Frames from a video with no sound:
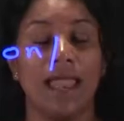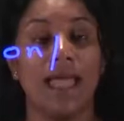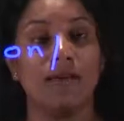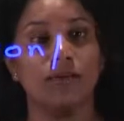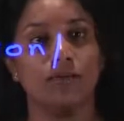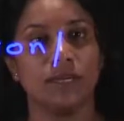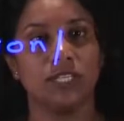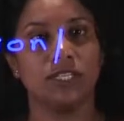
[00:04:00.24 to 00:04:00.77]

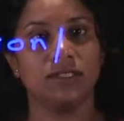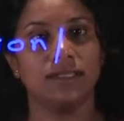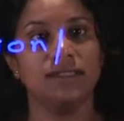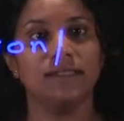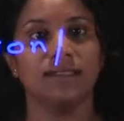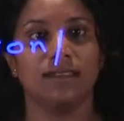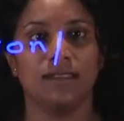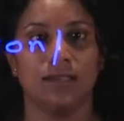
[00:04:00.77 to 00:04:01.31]
have
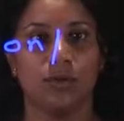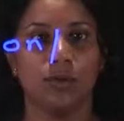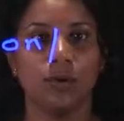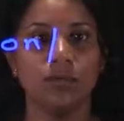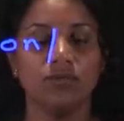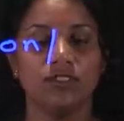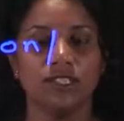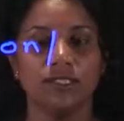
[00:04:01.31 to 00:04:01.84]
questions in the
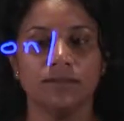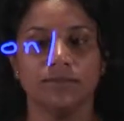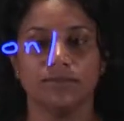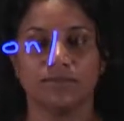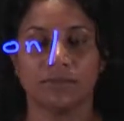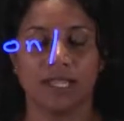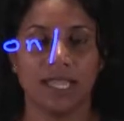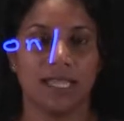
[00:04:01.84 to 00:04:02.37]
homework
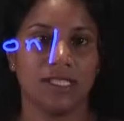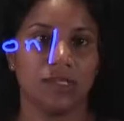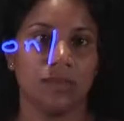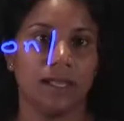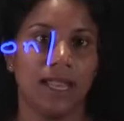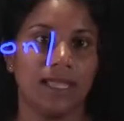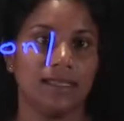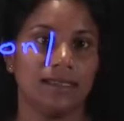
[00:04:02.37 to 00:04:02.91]
as
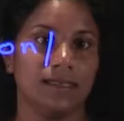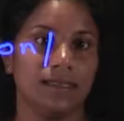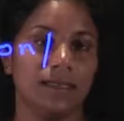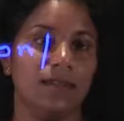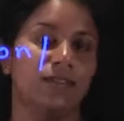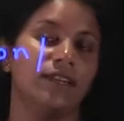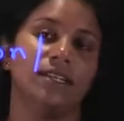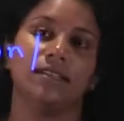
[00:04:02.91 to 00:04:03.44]
well as in the
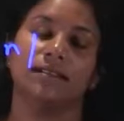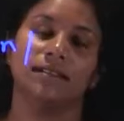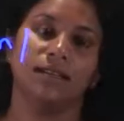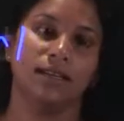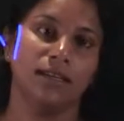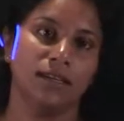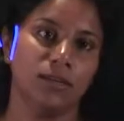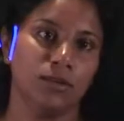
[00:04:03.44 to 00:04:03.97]
critical
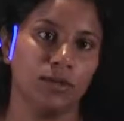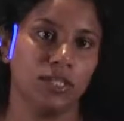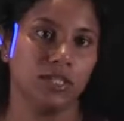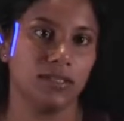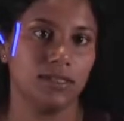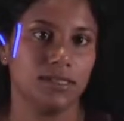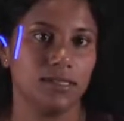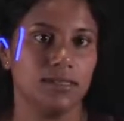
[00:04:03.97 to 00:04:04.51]
thinking
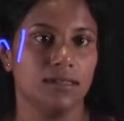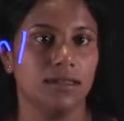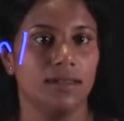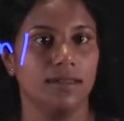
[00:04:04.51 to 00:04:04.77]
questions.